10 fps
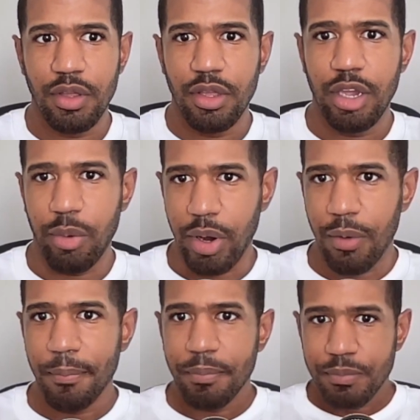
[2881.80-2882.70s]
Here we are.
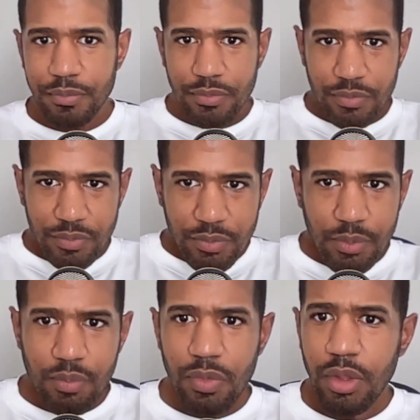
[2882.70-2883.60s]

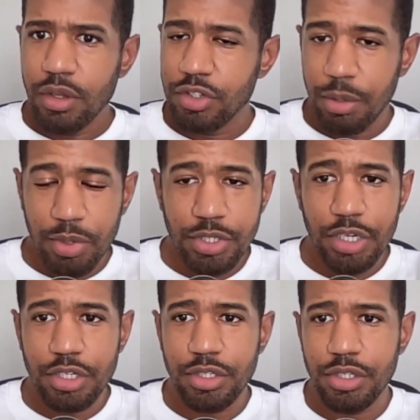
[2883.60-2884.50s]
Simple
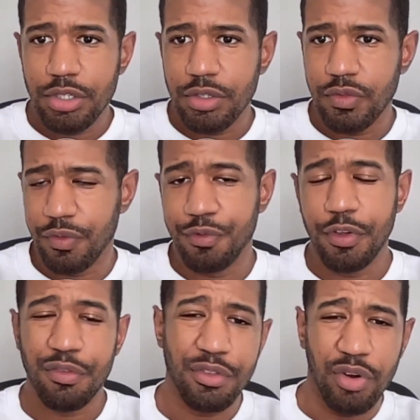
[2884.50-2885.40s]
sentences,
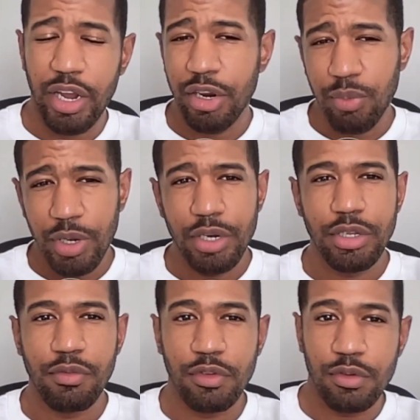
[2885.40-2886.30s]
5th grade reading
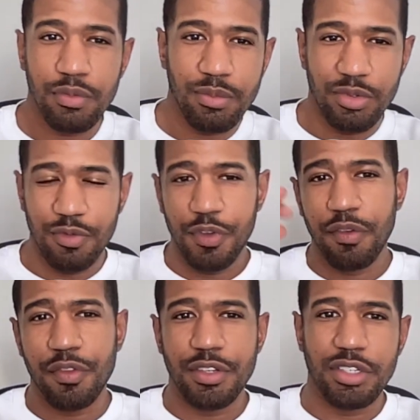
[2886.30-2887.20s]
level,
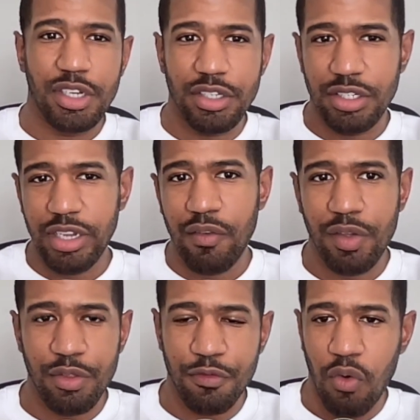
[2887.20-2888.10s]
5th, 6th,
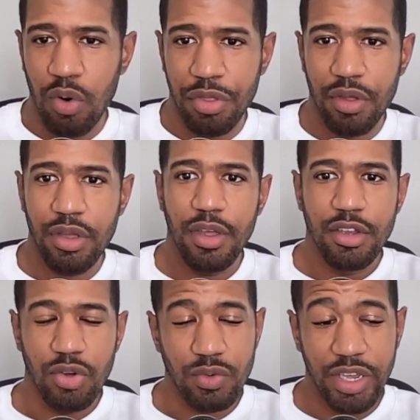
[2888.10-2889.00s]
7th, 4th.
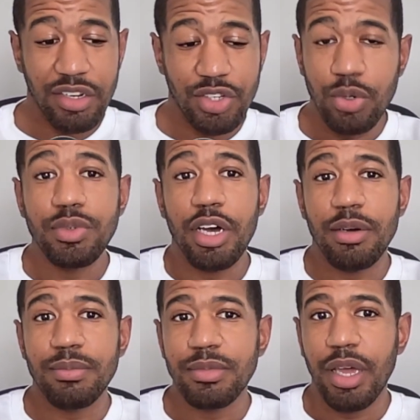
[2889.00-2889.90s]
Don't get too
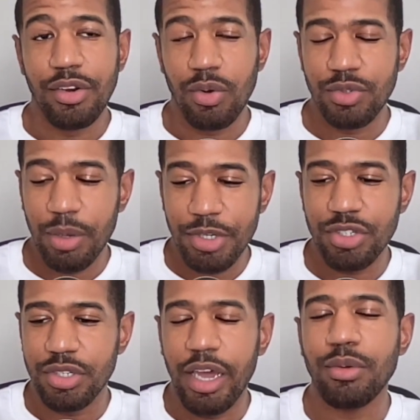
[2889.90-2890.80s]
dumb. Don't dumb
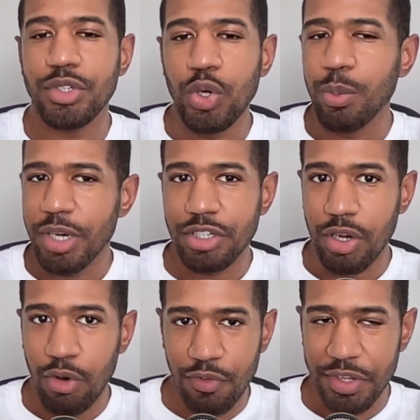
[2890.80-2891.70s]
it down too much and
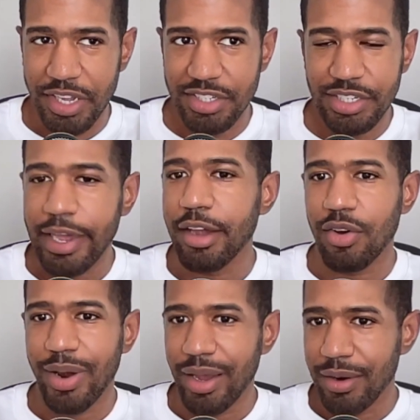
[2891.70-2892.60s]
go for like a 2nd
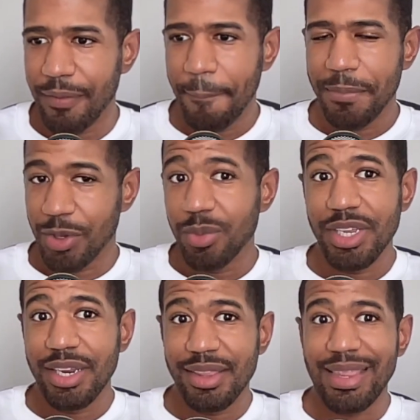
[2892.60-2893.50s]
grade. You don't
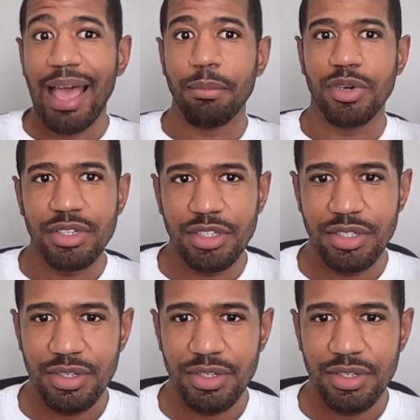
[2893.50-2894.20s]
need it that much.